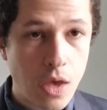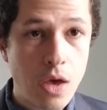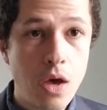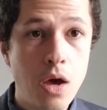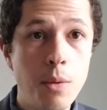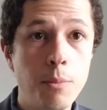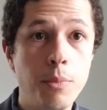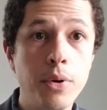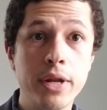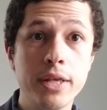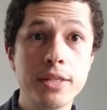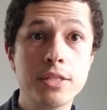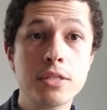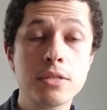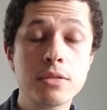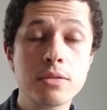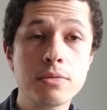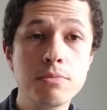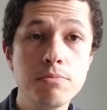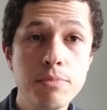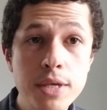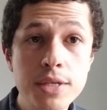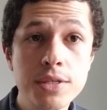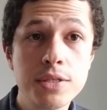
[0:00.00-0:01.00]
But it's
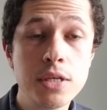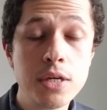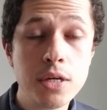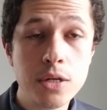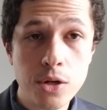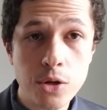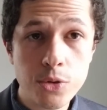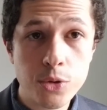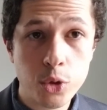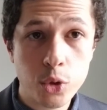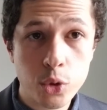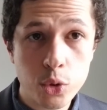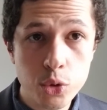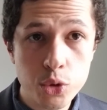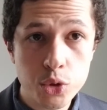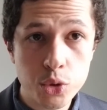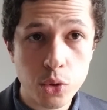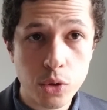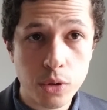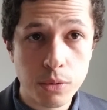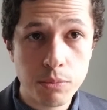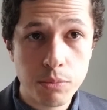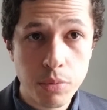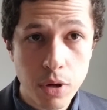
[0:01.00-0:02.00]
missing another crucial
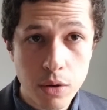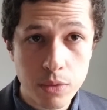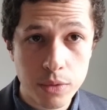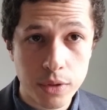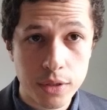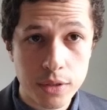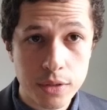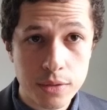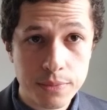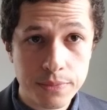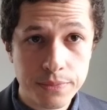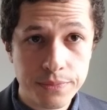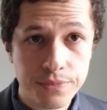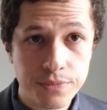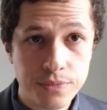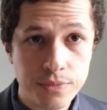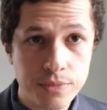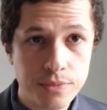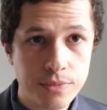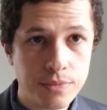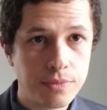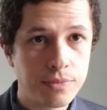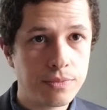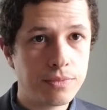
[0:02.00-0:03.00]
component.
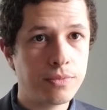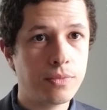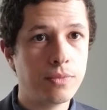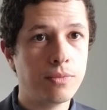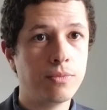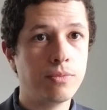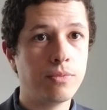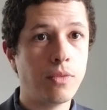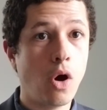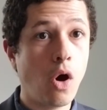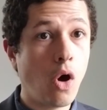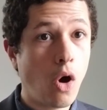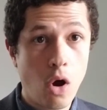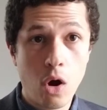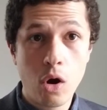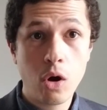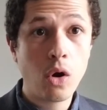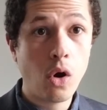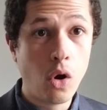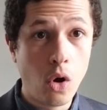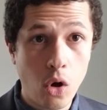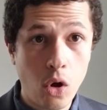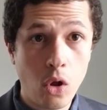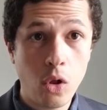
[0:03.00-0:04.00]
Are
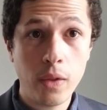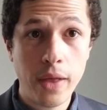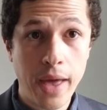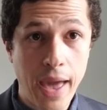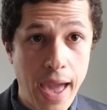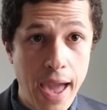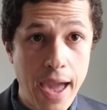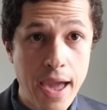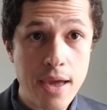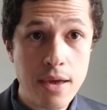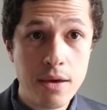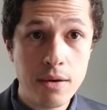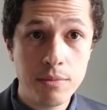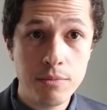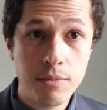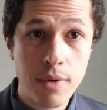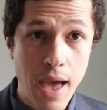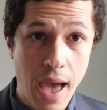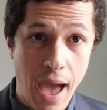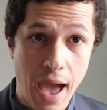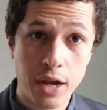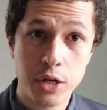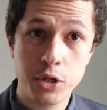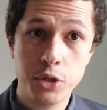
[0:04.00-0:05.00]
all A
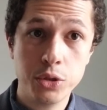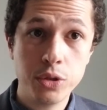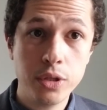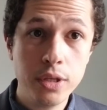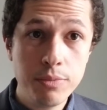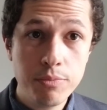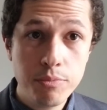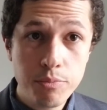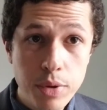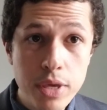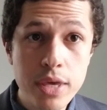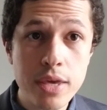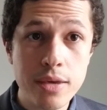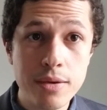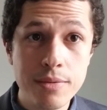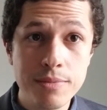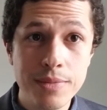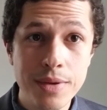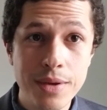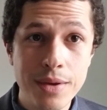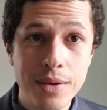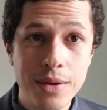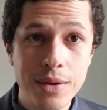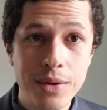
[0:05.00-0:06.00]
actually B,
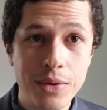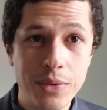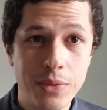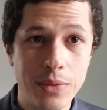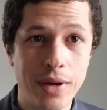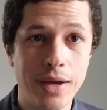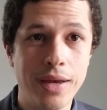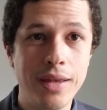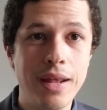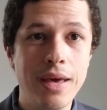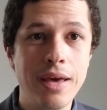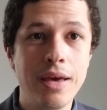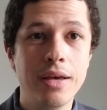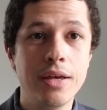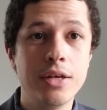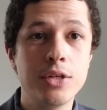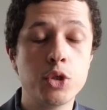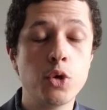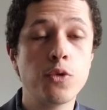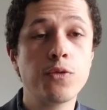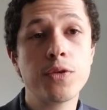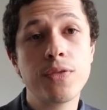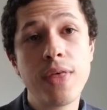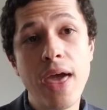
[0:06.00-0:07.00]
right?
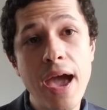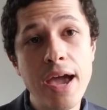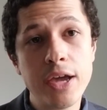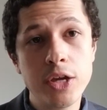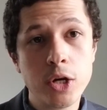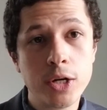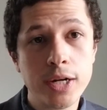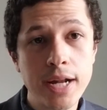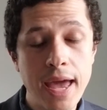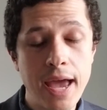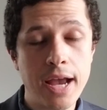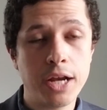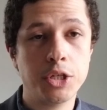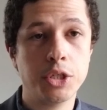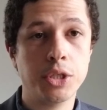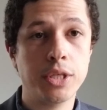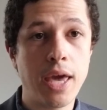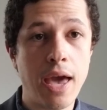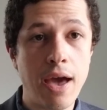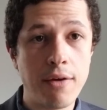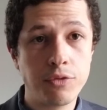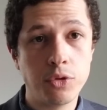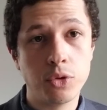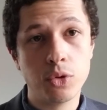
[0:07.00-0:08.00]
So for that, you're going to actually
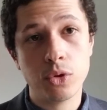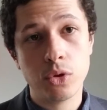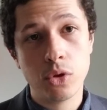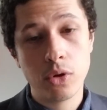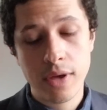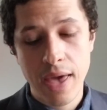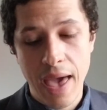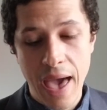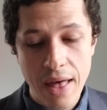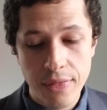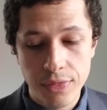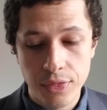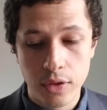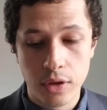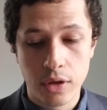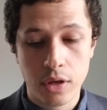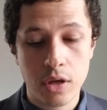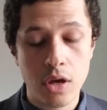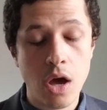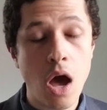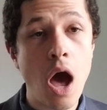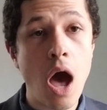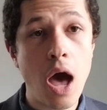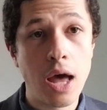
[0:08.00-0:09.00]
have to look at the
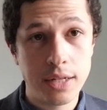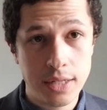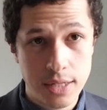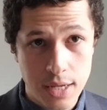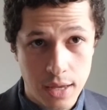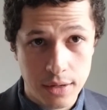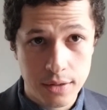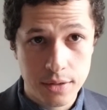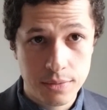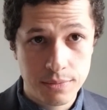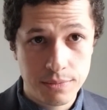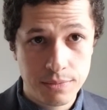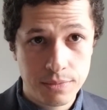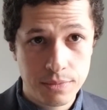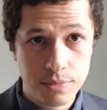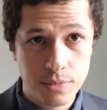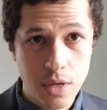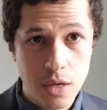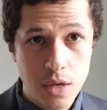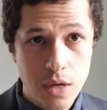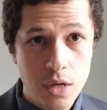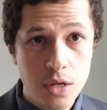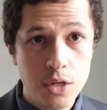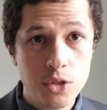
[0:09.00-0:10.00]
content.
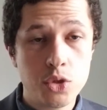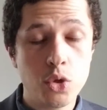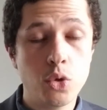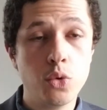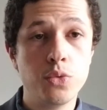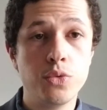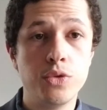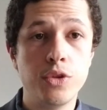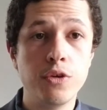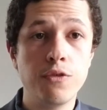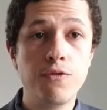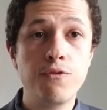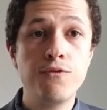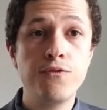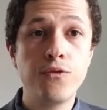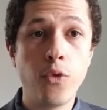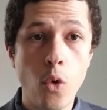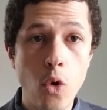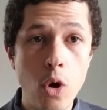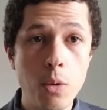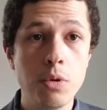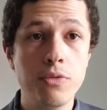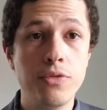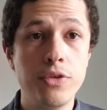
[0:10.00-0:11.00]
So the
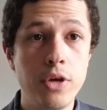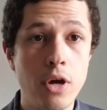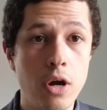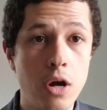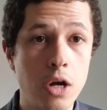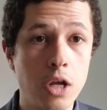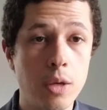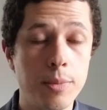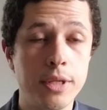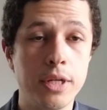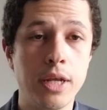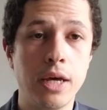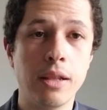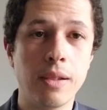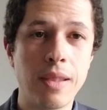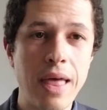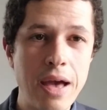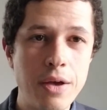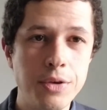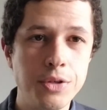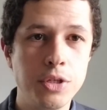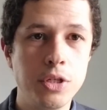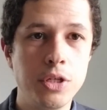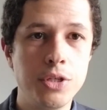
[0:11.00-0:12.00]
form of the argument
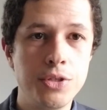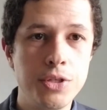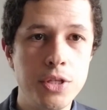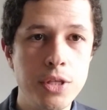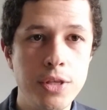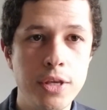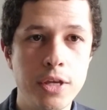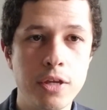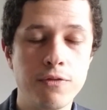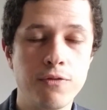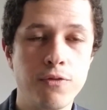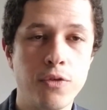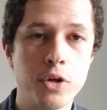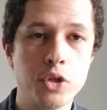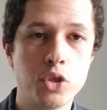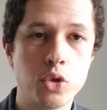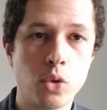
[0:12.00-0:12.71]
allows you to see the inferential